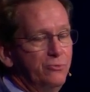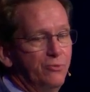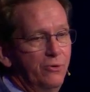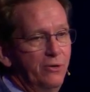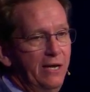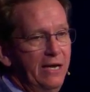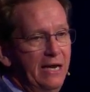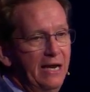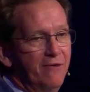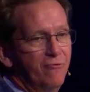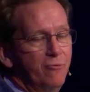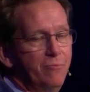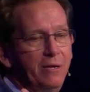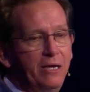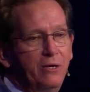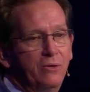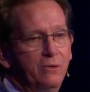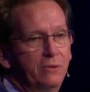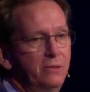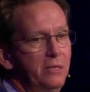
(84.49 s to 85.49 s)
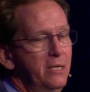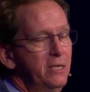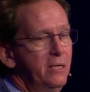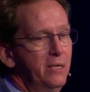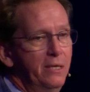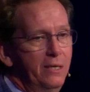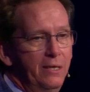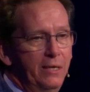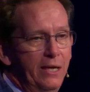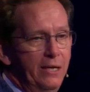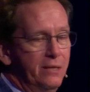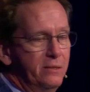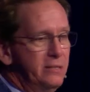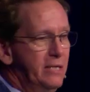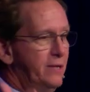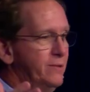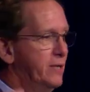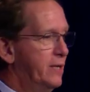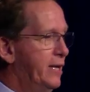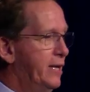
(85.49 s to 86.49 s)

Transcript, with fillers: It's where you'll eat every meal and attend the